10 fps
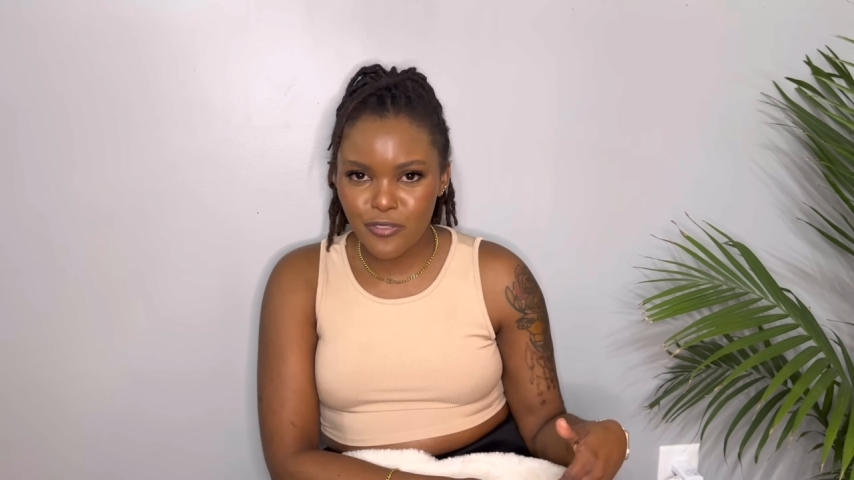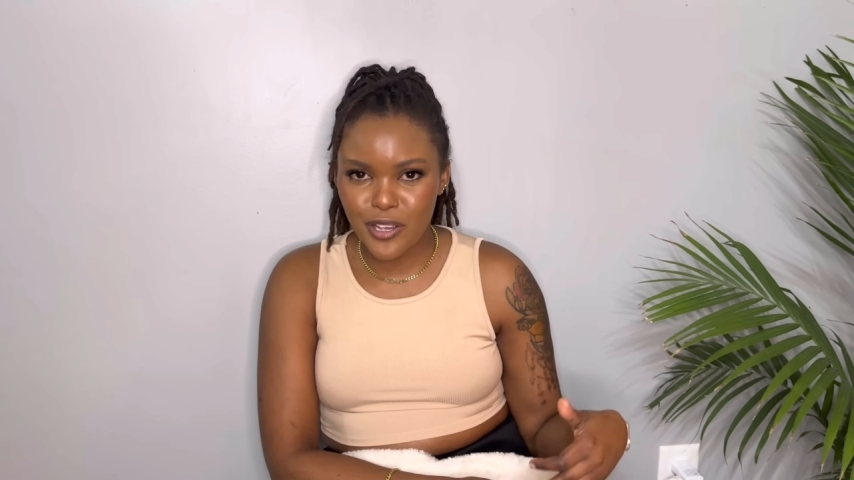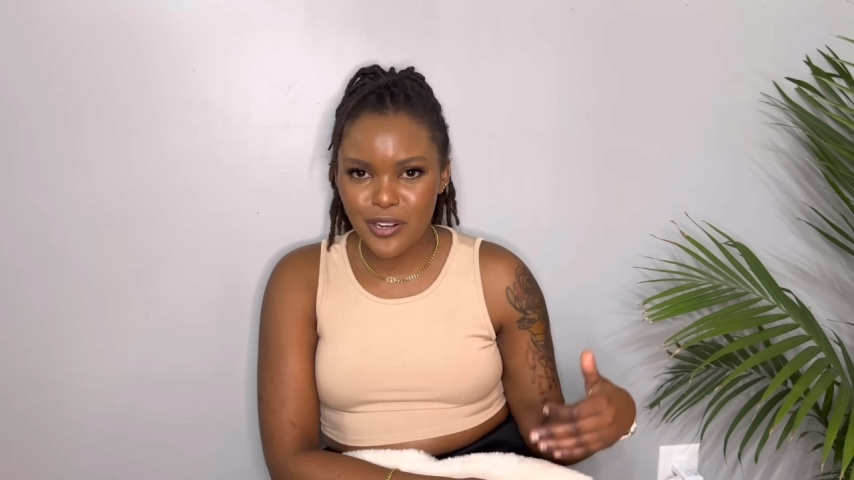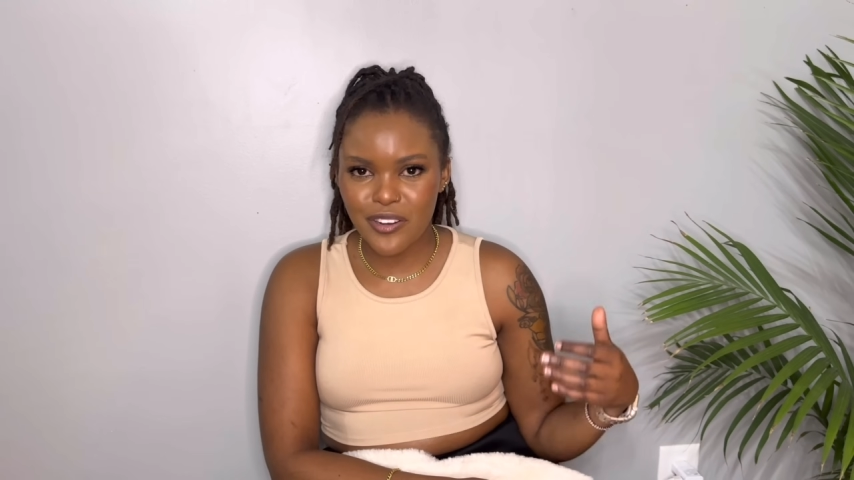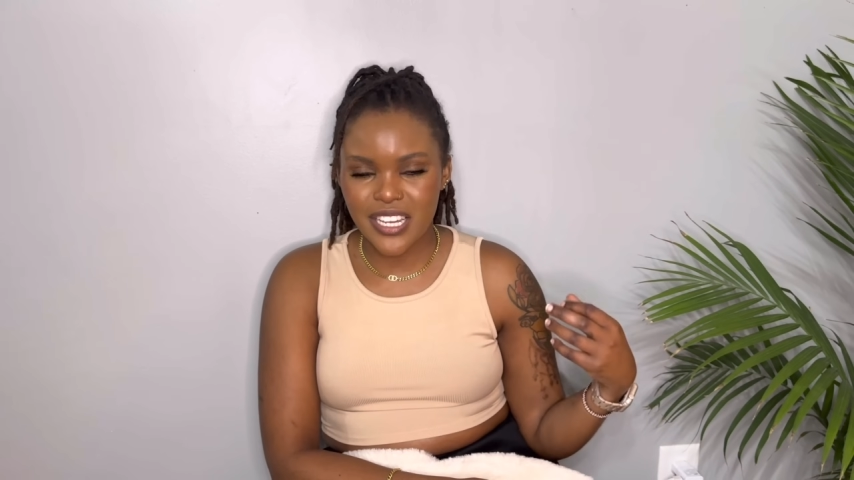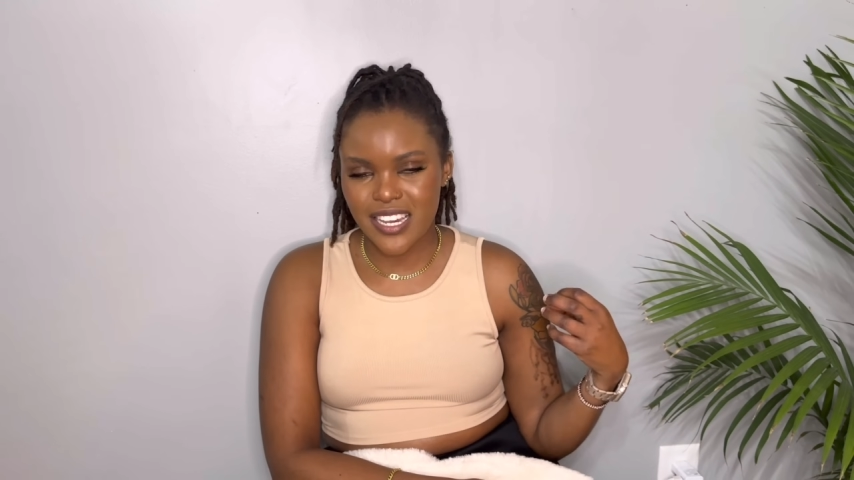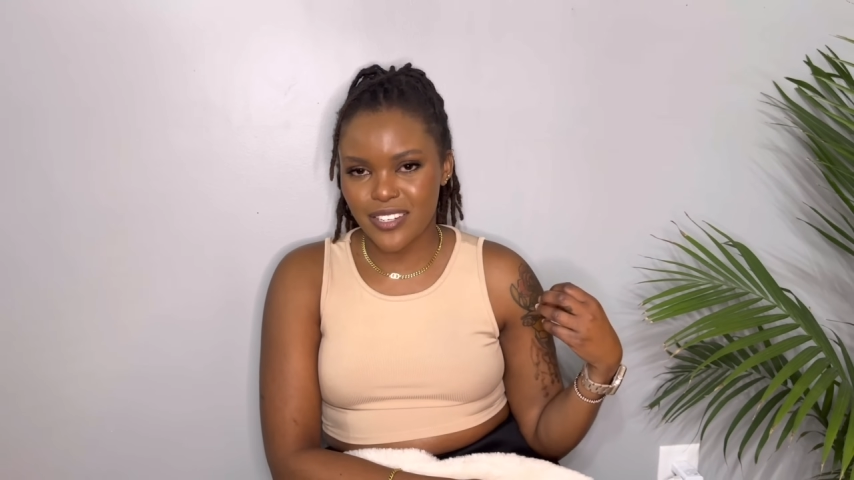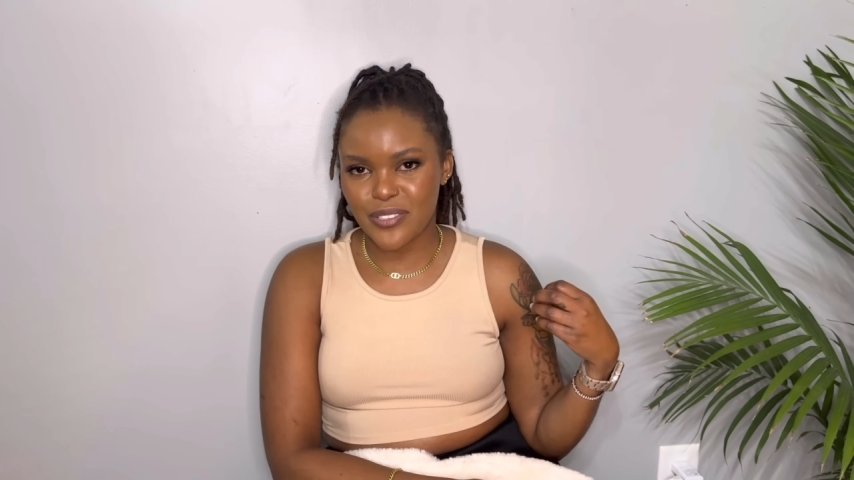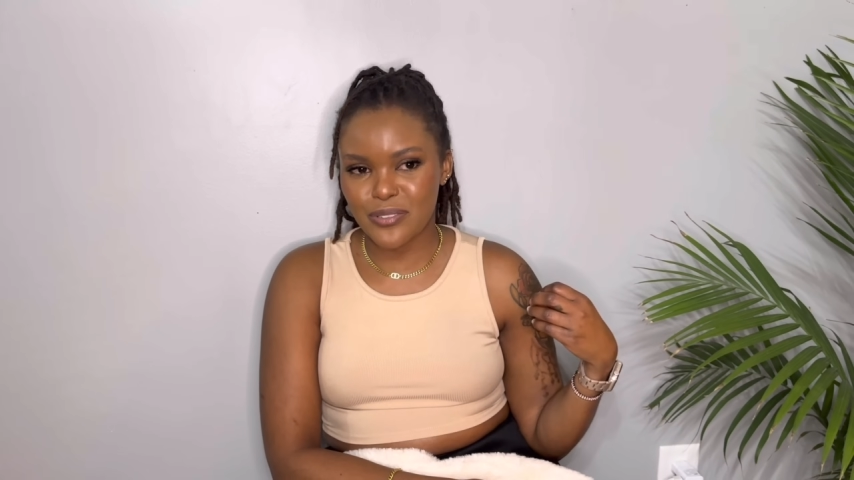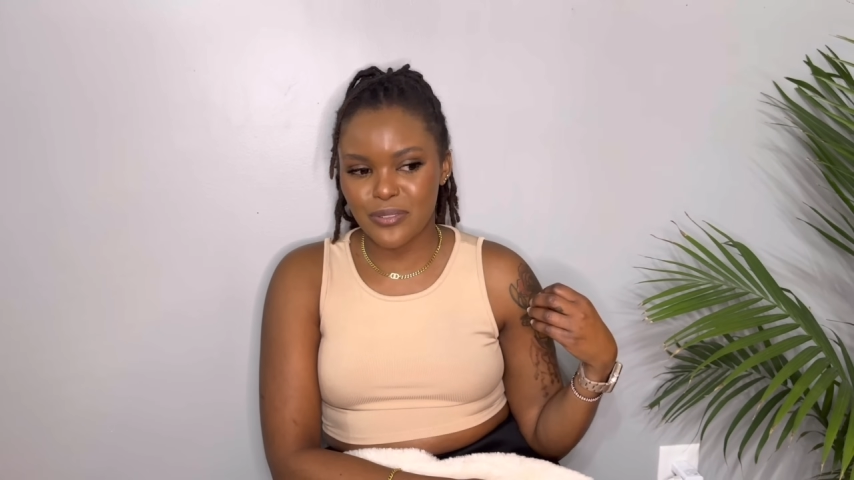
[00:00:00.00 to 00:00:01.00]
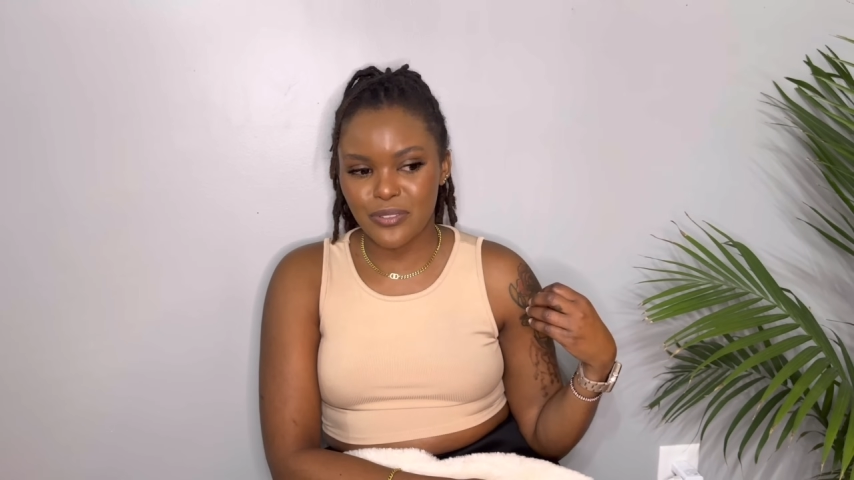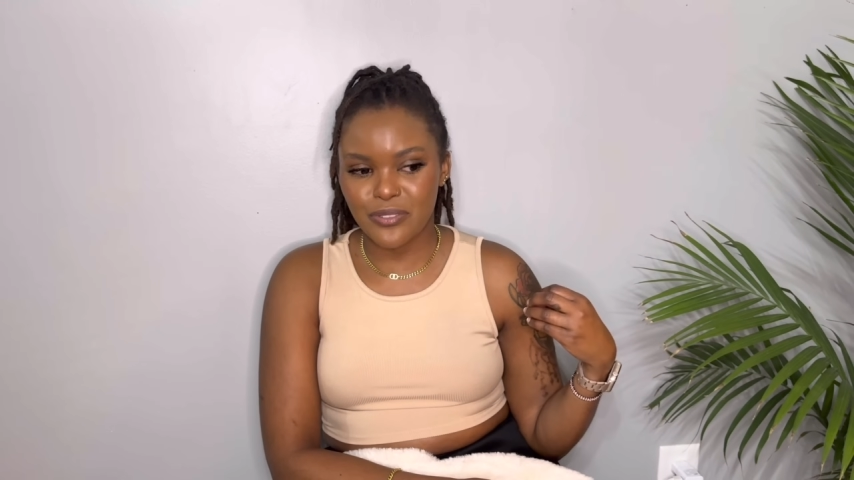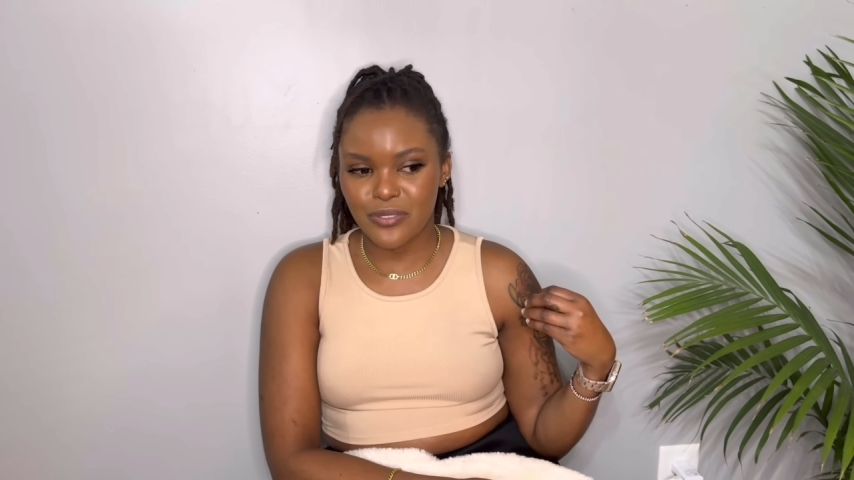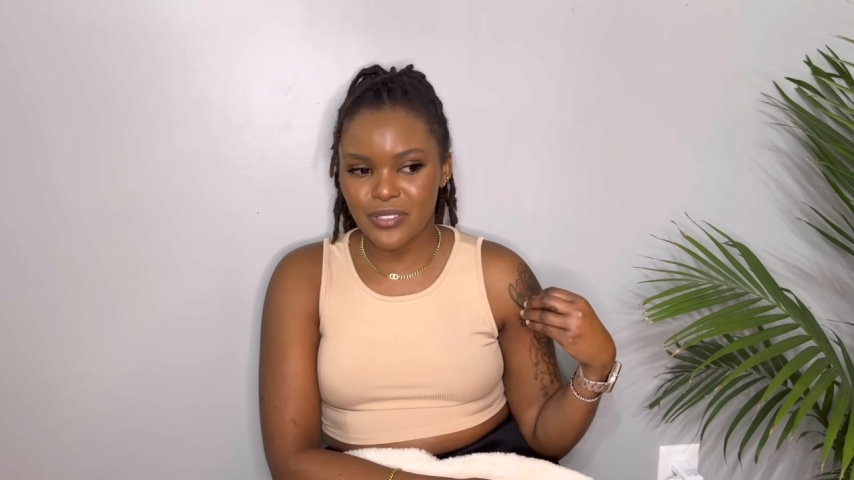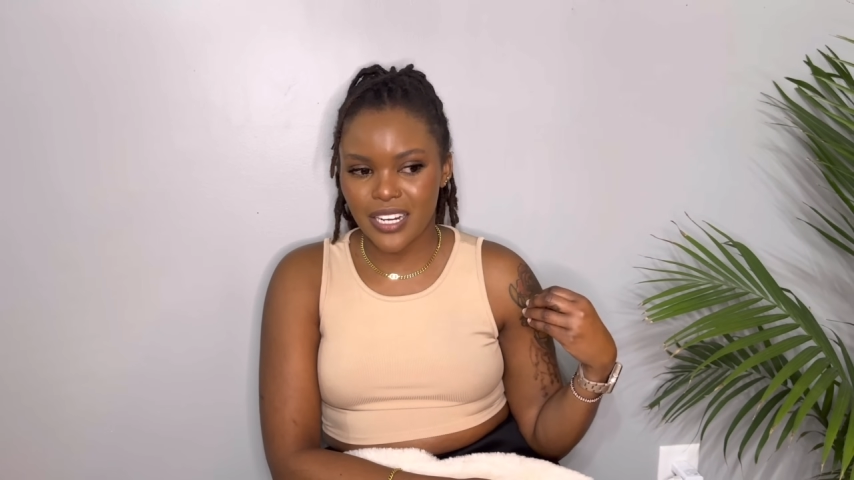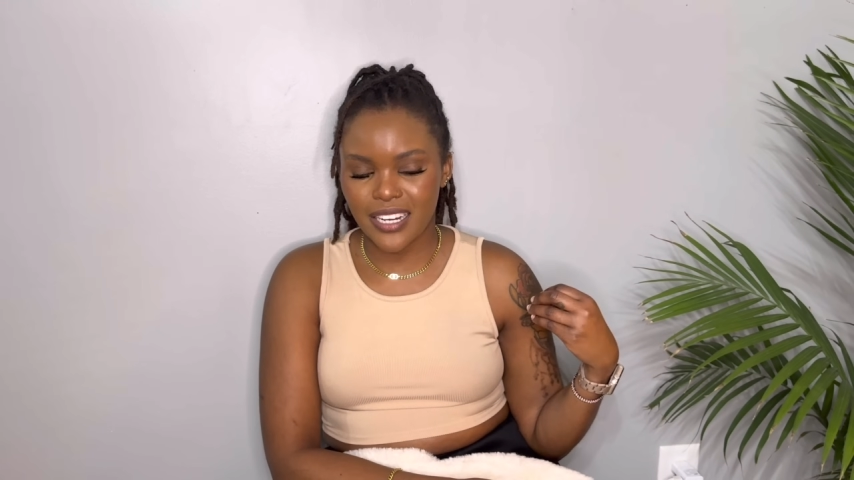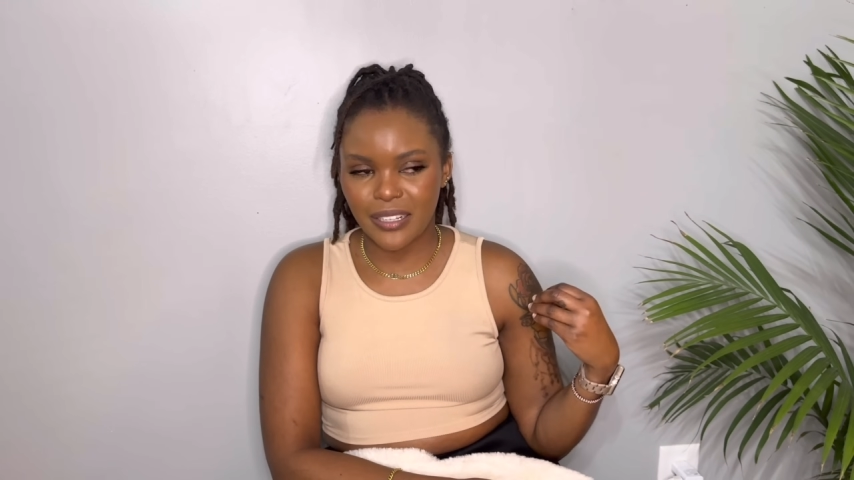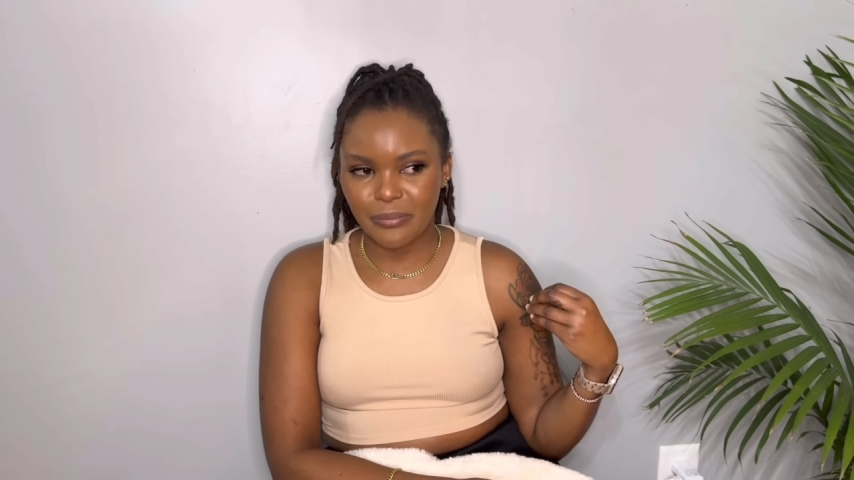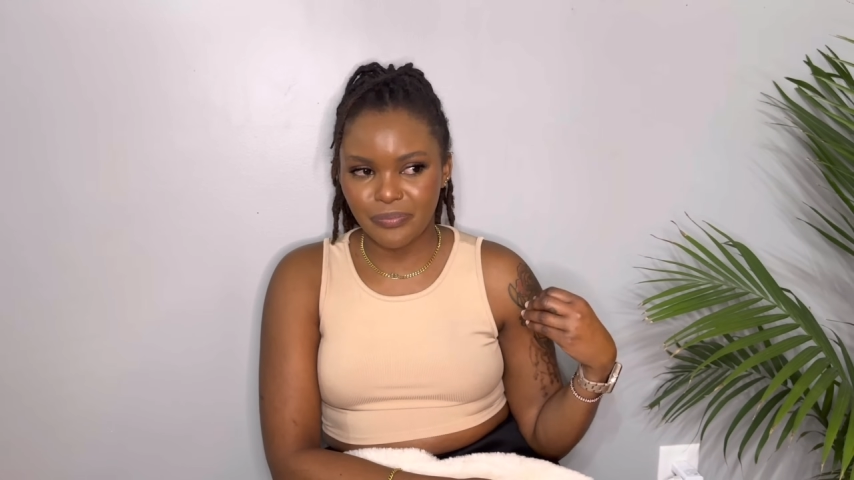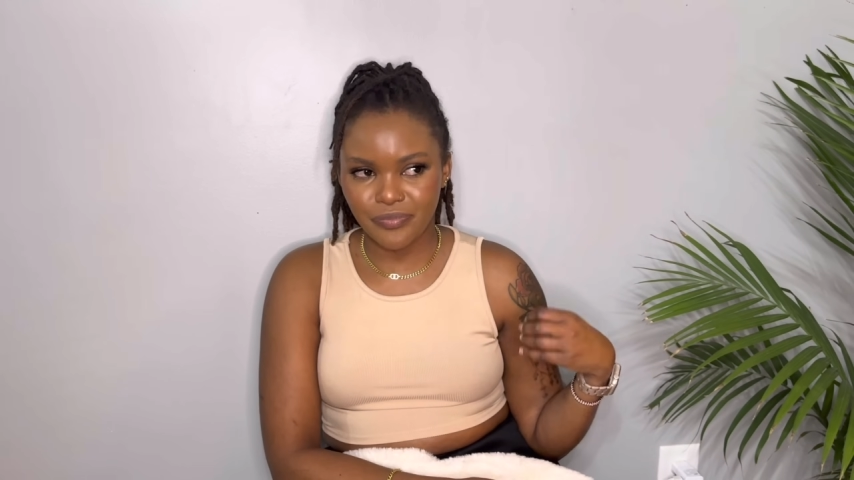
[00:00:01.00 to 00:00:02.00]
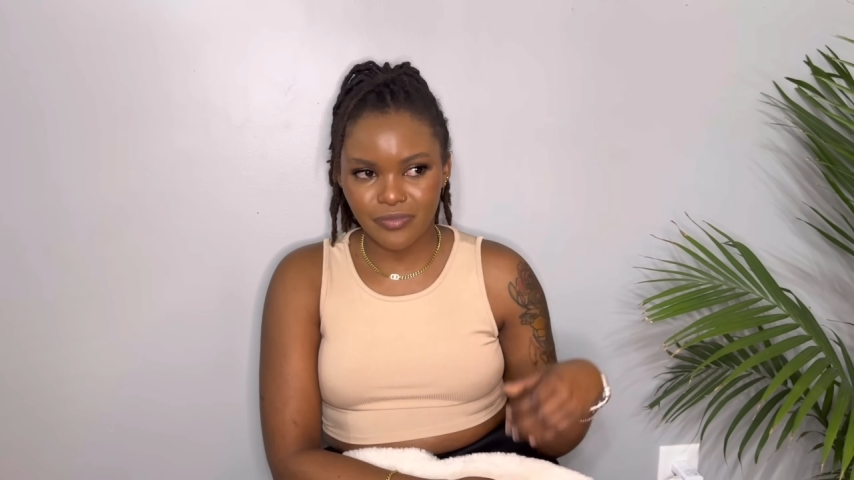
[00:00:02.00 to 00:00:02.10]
We are not here to um,